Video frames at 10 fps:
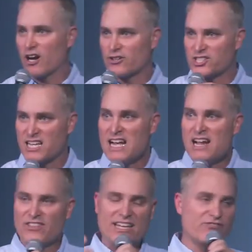daughters,
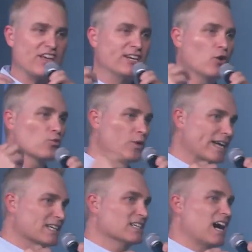that if they don't
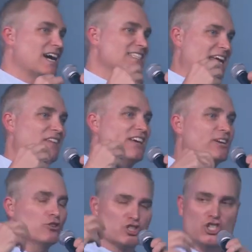recognize and
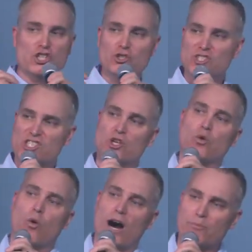they don't choose to
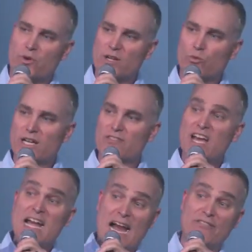cooperate with,